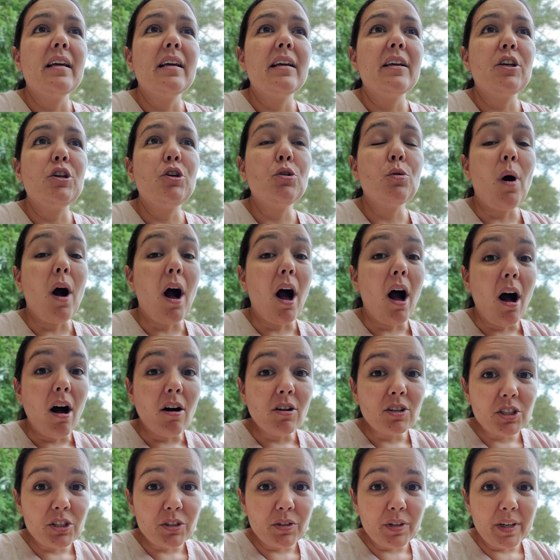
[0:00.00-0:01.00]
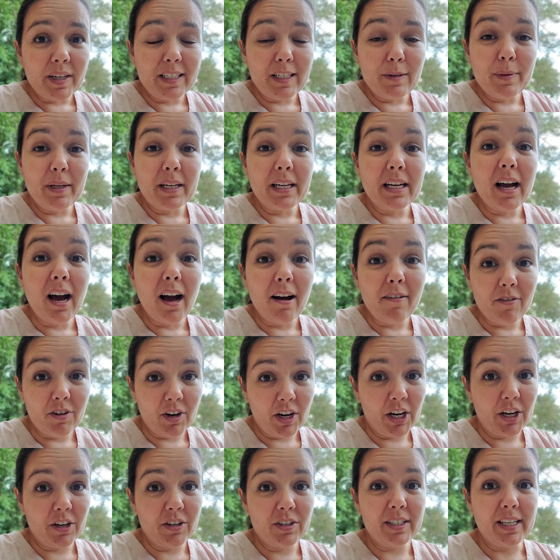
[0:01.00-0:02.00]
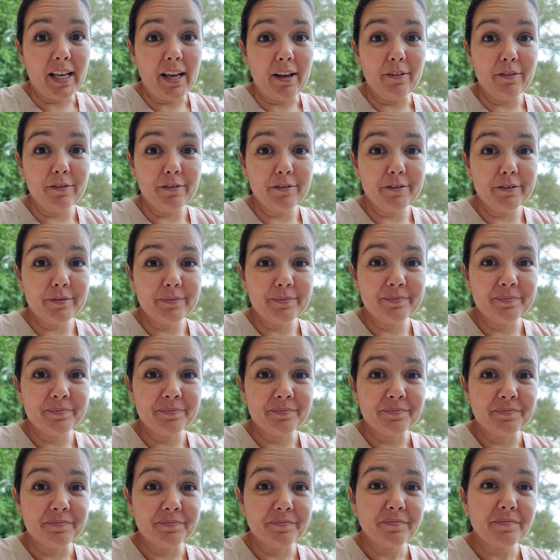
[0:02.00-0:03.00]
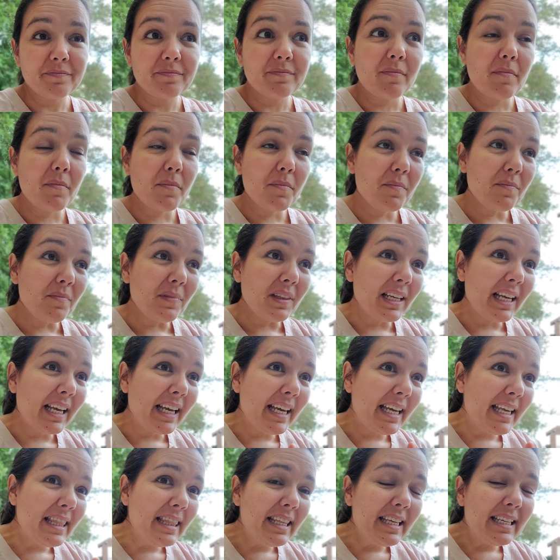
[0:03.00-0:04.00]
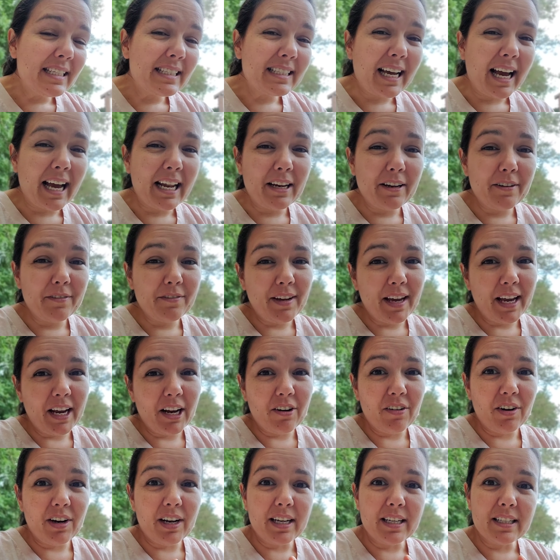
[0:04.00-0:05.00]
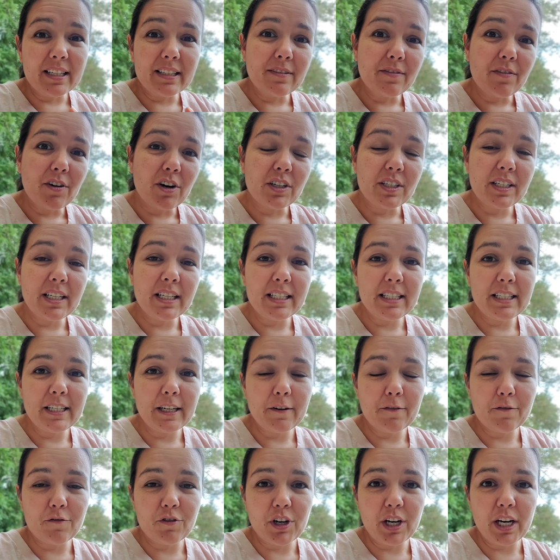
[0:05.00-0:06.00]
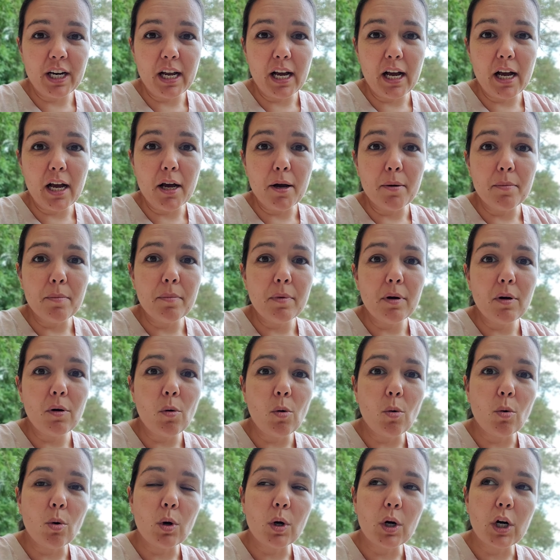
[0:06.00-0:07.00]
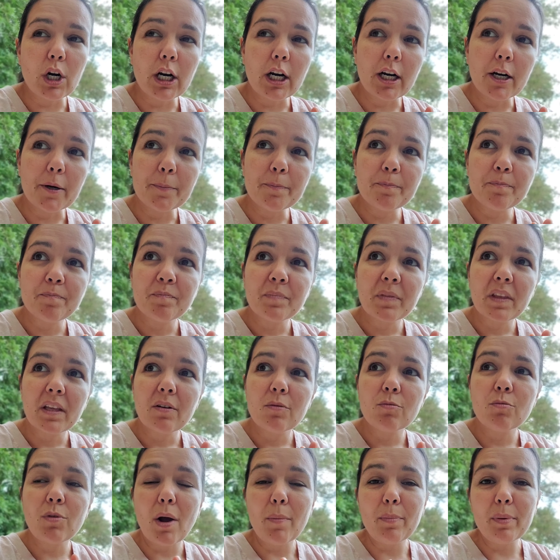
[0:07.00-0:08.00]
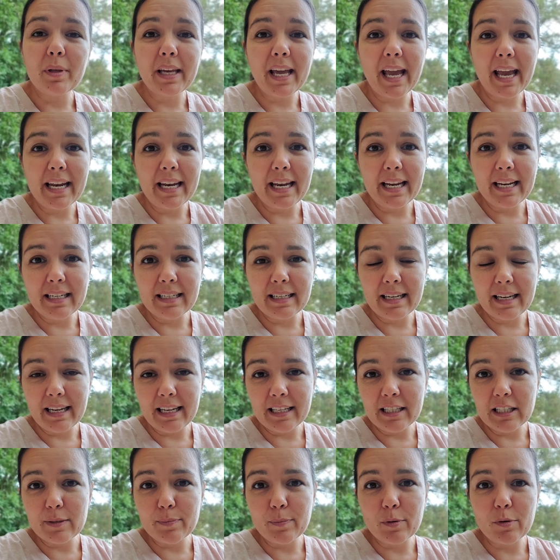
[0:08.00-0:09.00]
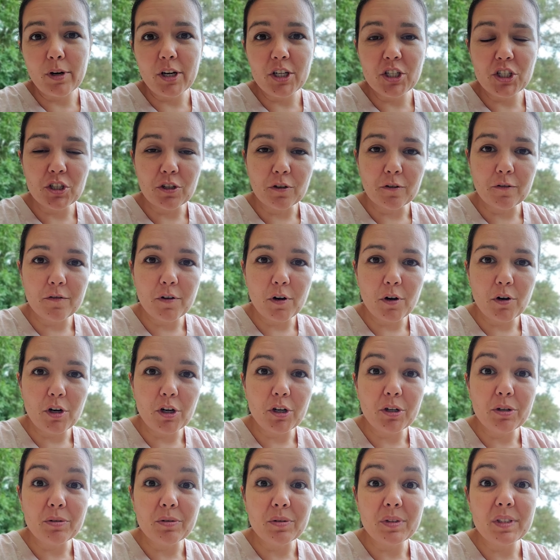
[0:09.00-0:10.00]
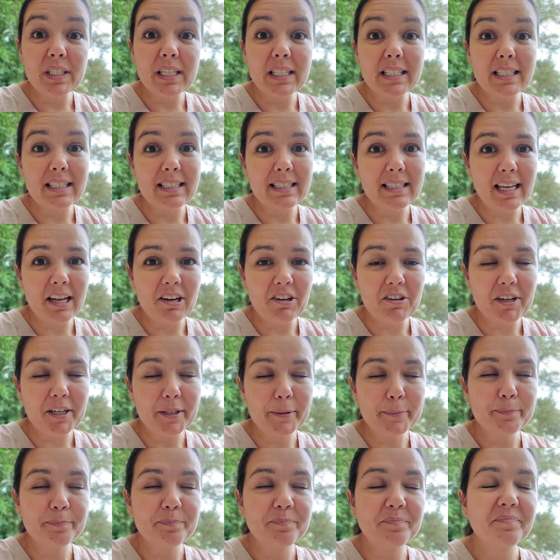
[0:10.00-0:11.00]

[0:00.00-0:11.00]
you also need to be covering yourself in these kind of areas of artistic freedom or replicating inspirational photos, etc.